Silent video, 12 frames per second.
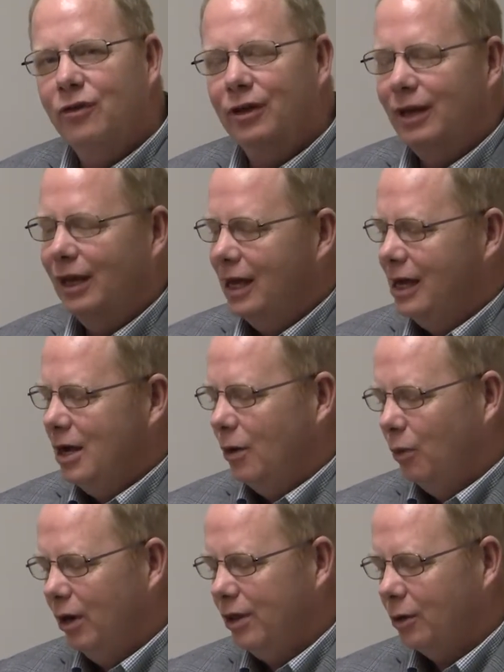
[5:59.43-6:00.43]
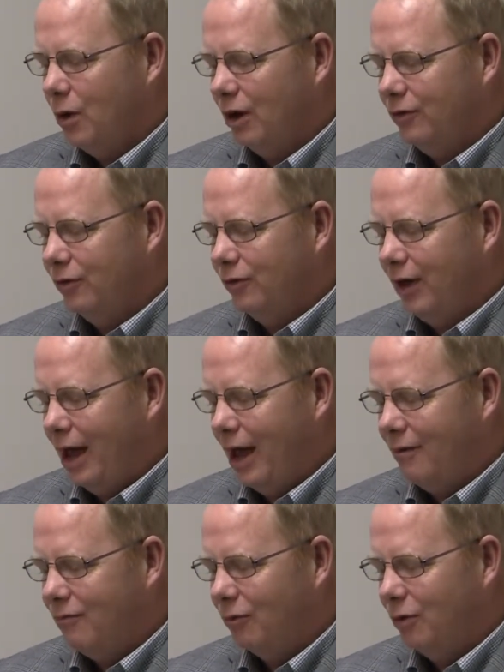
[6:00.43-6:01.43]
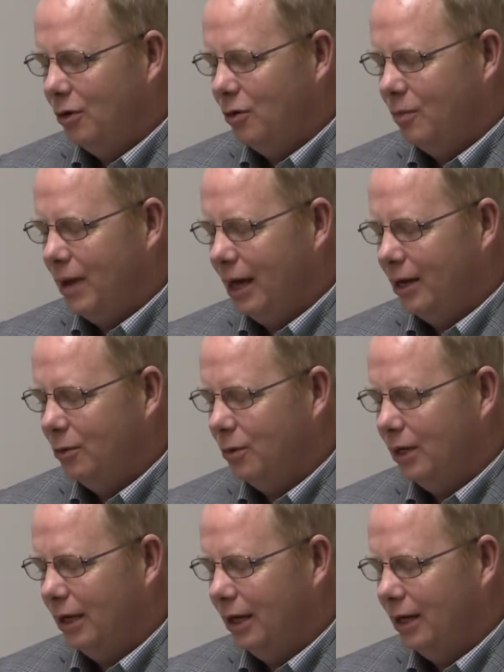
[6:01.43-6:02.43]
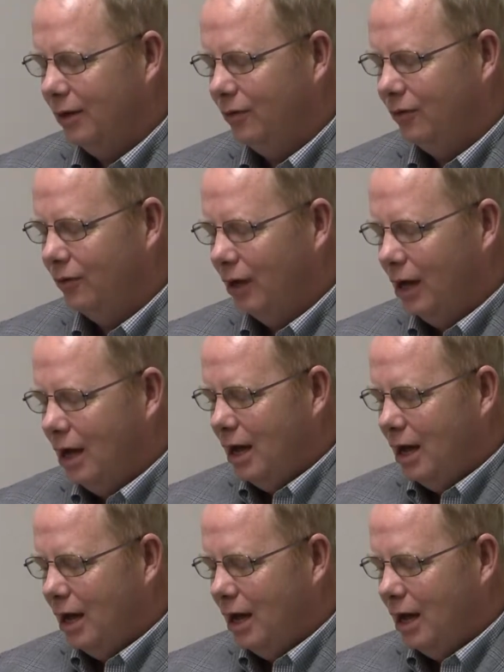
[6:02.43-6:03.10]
And one of the questions I have for you, Emmanuel, is